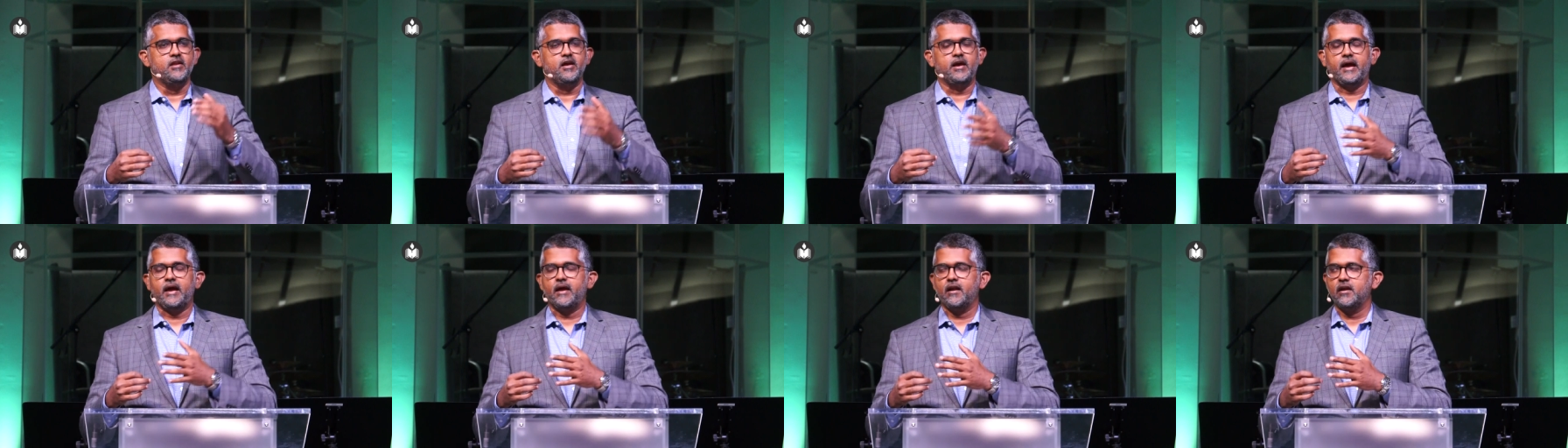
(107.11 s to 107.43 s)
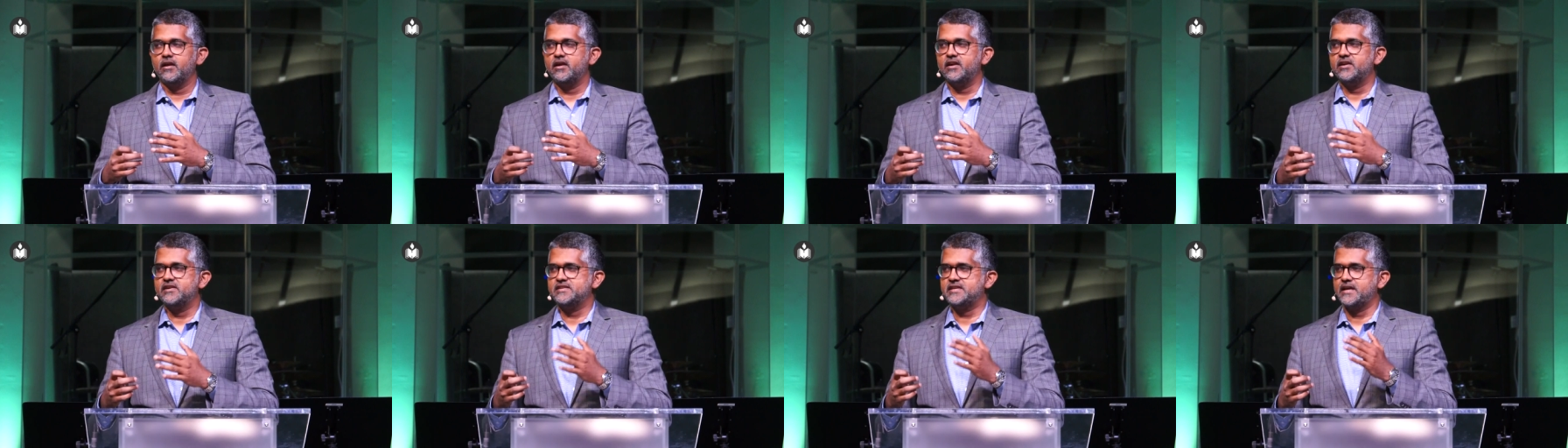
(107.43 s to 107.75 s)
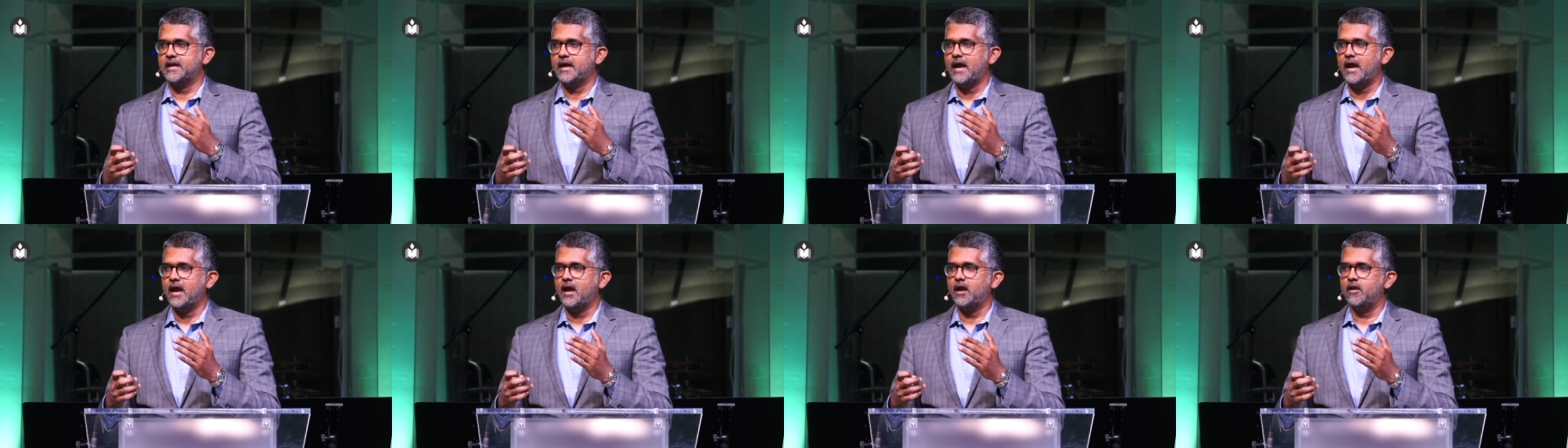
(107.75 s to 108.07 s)
the elders
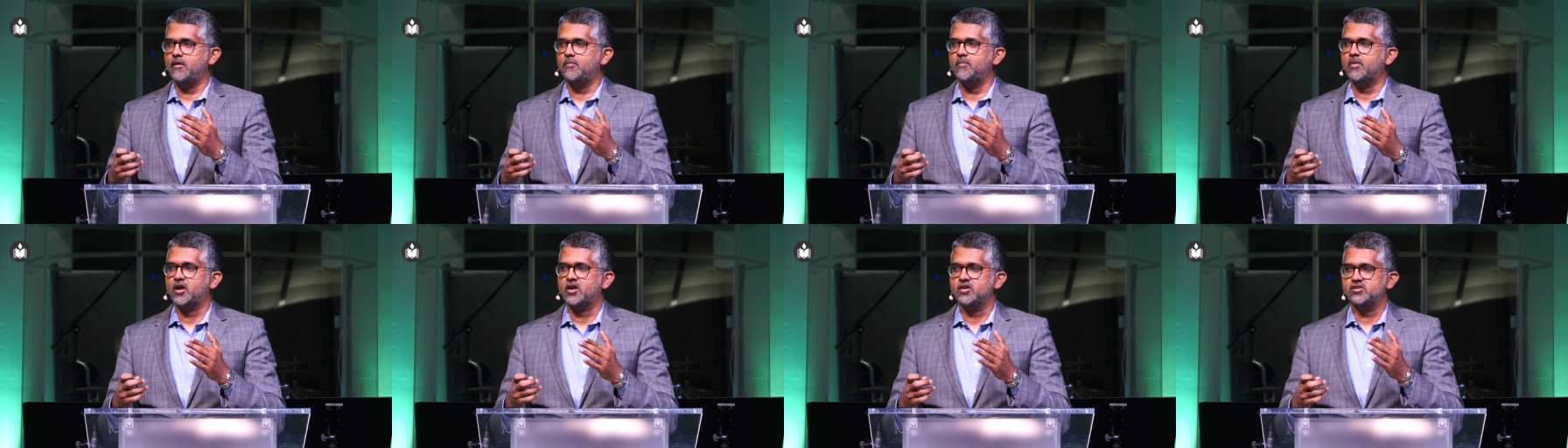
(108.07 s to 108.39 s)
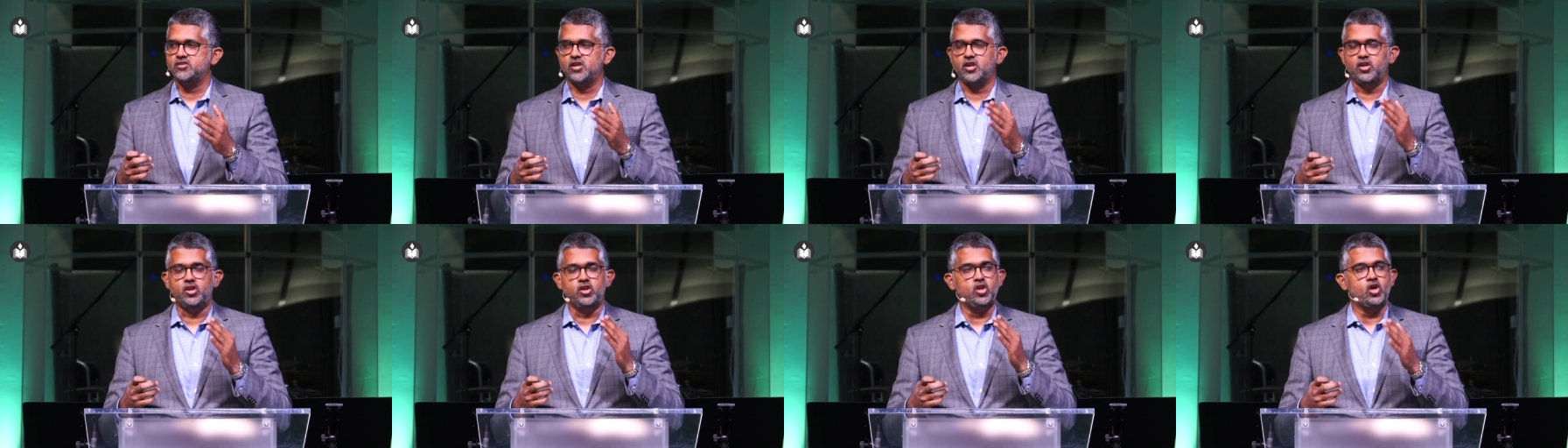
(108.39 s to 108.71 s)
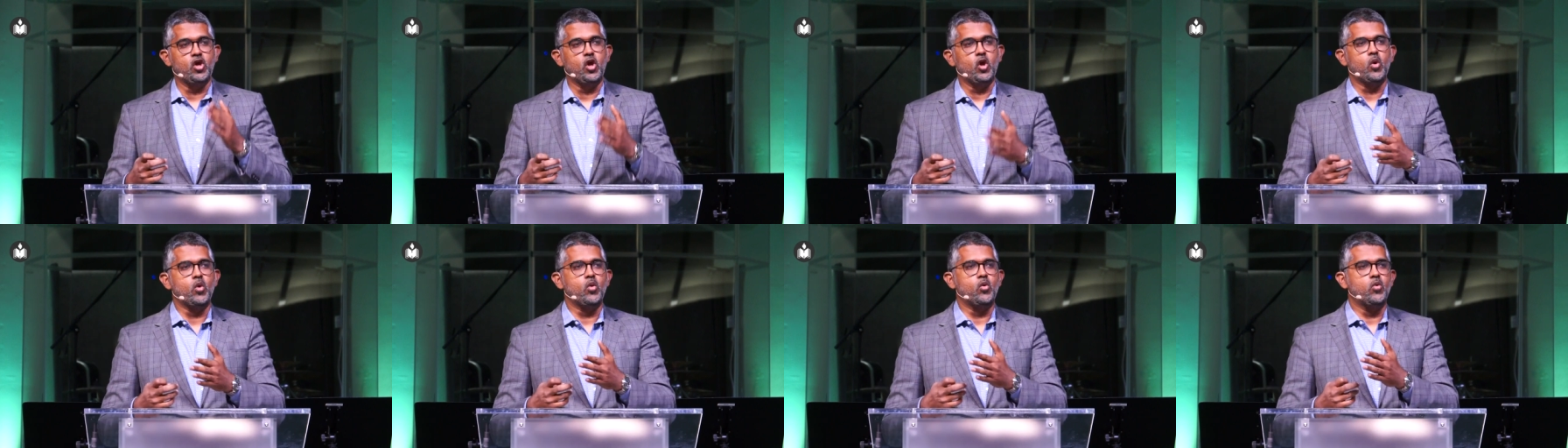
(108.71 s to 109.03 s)
again because he
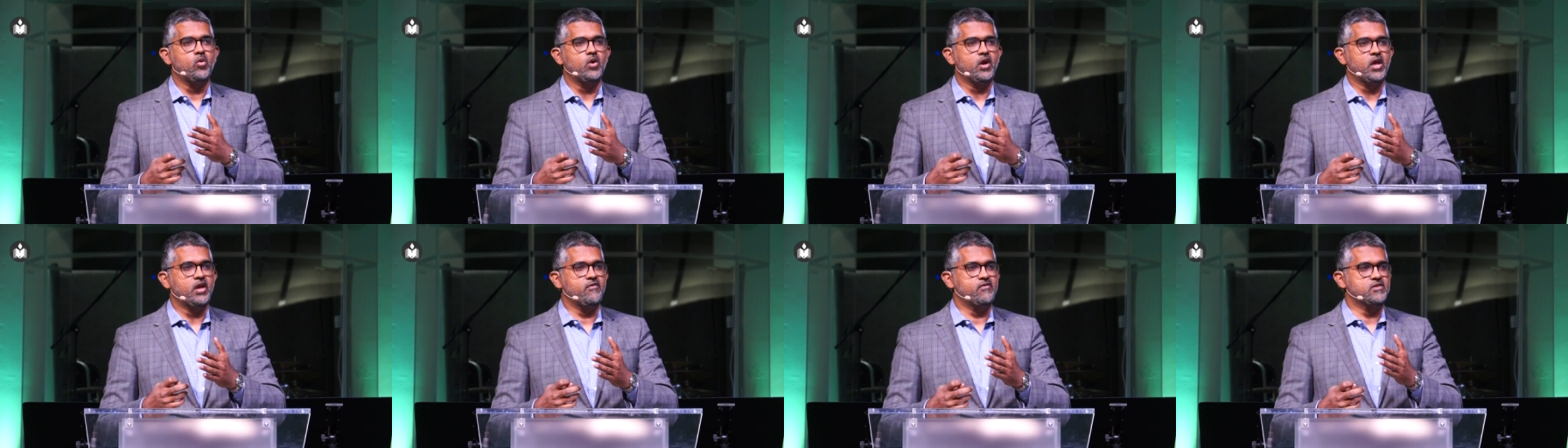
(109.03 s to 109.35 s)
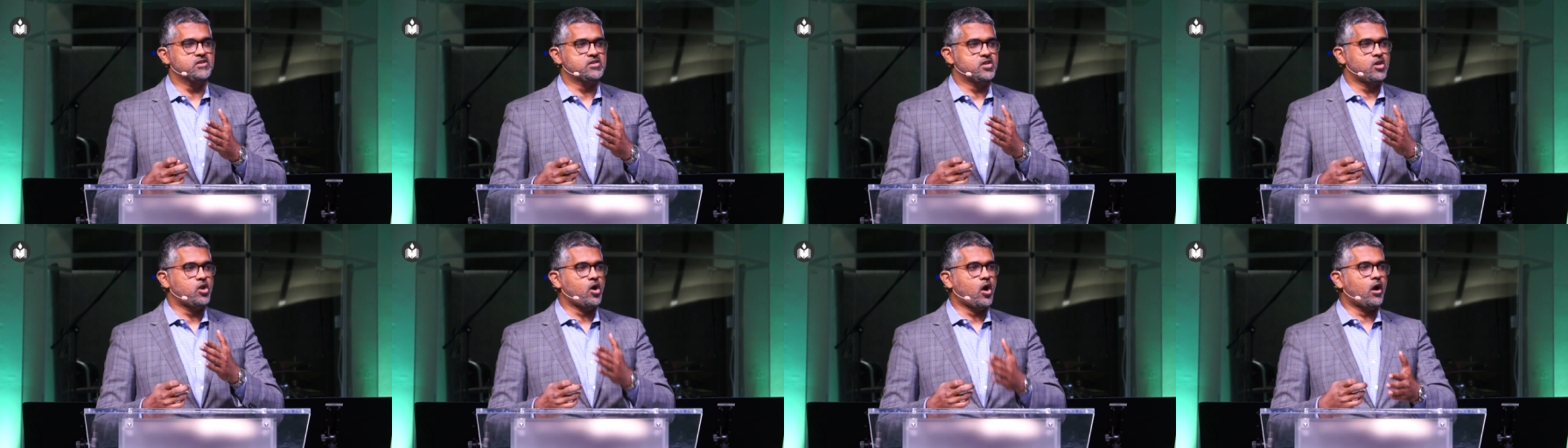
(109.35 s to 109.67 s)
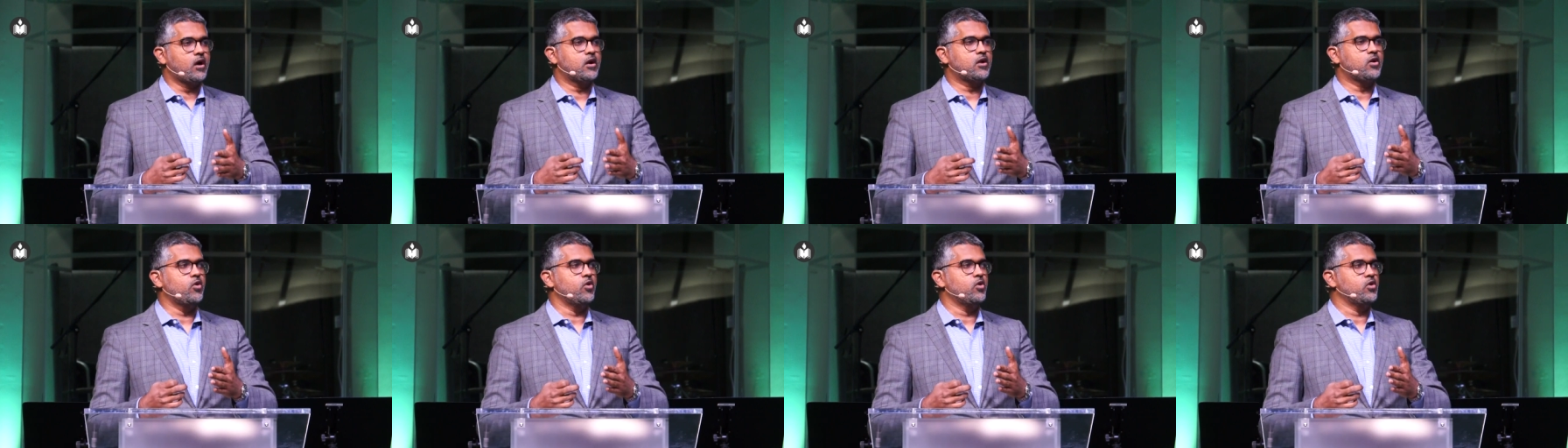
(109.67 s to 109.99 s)
knew he was
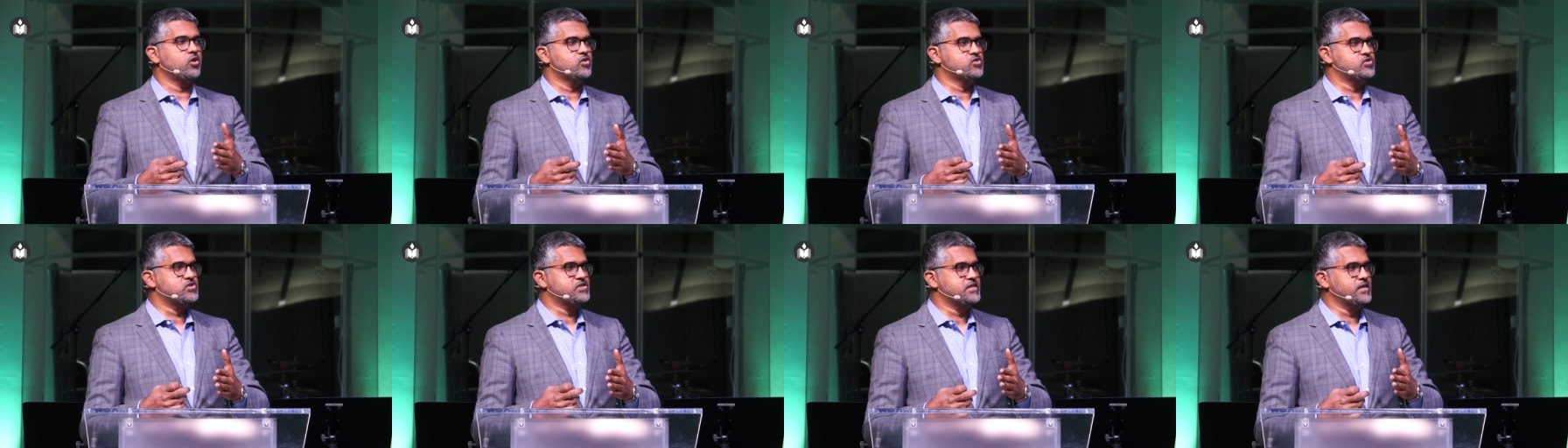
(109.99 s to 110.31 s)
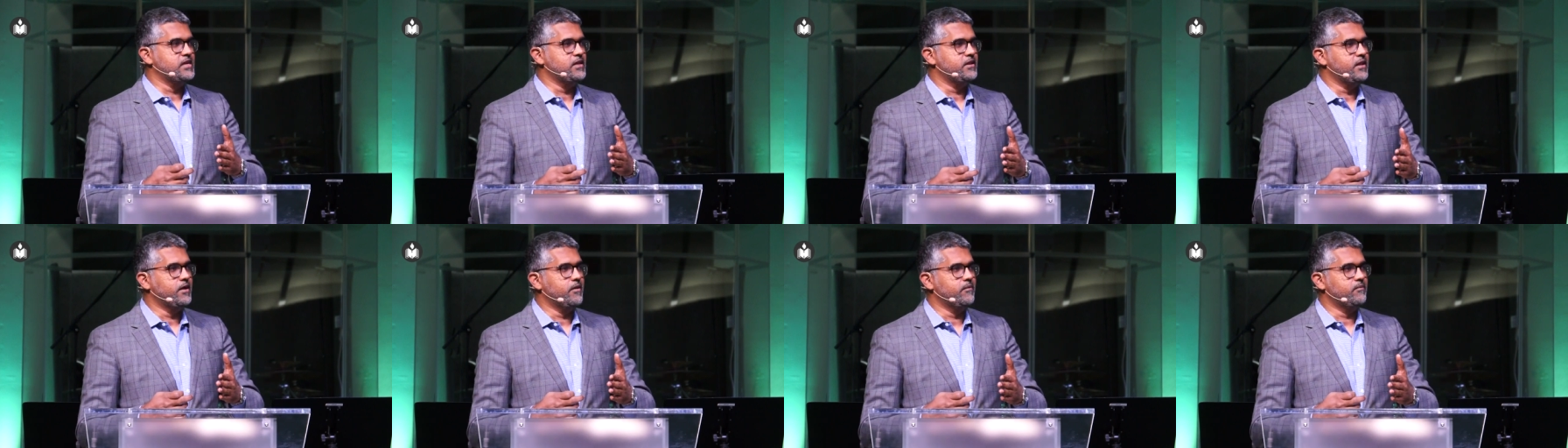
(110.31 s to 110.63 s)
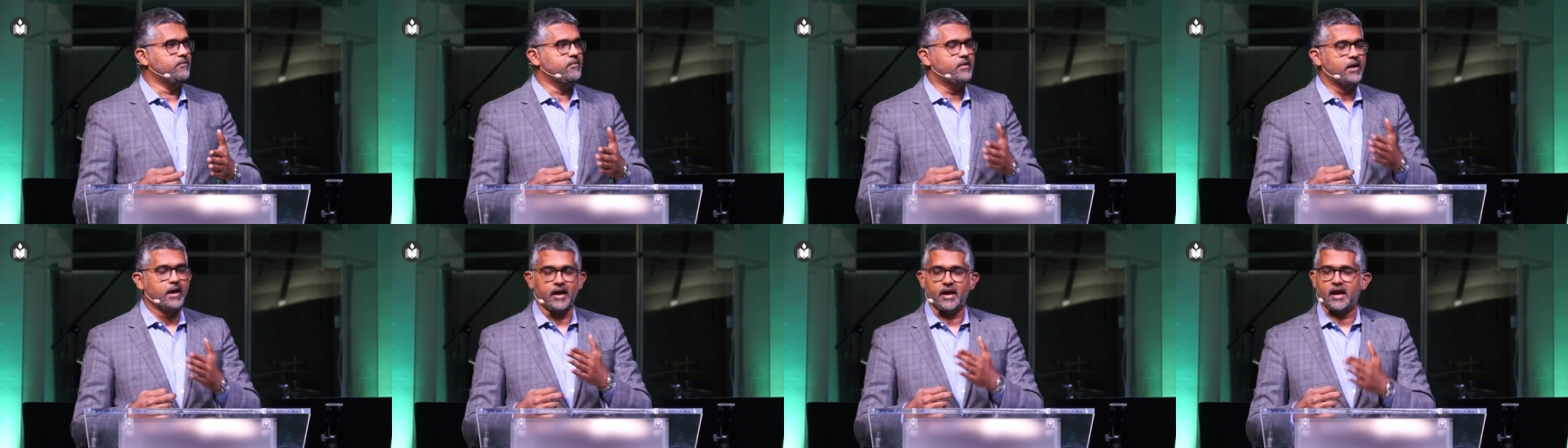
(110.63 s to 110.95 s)
not going to see
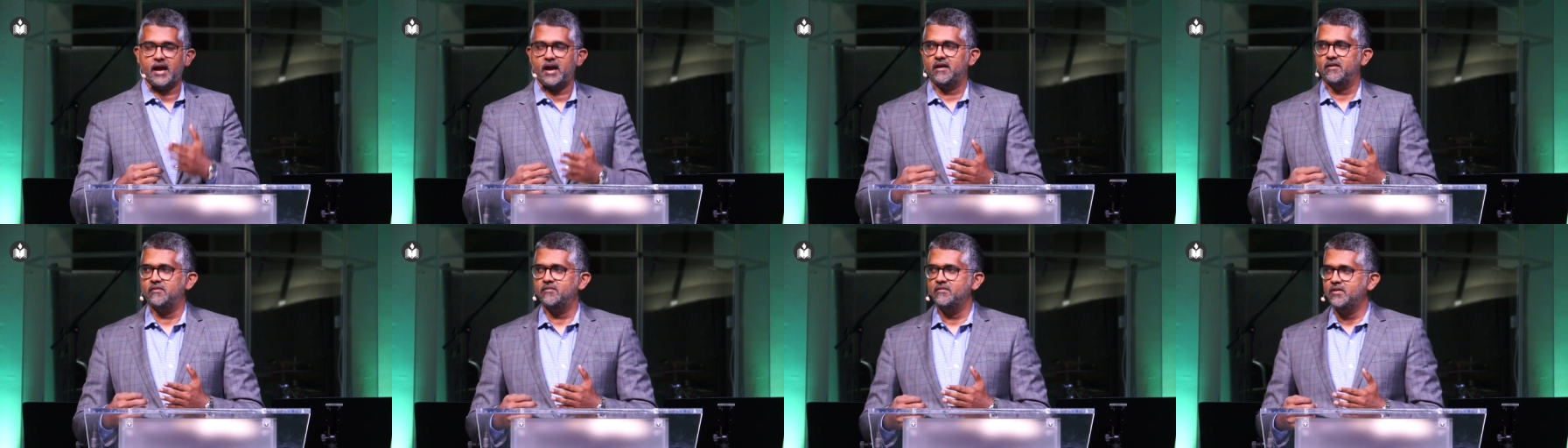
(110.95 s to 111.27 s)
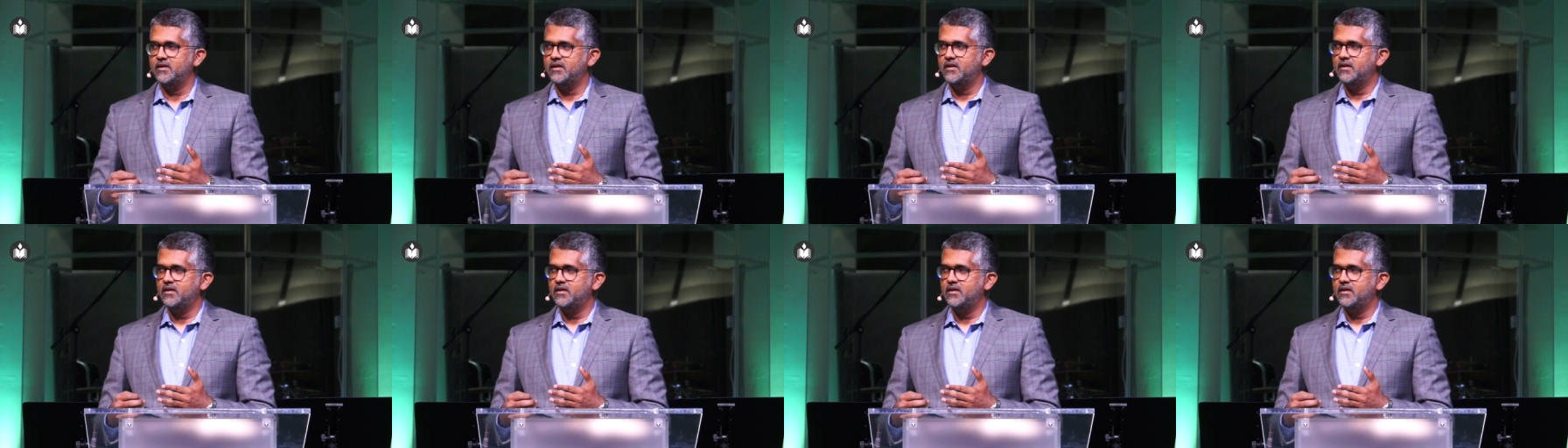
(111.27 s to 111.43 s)
them again.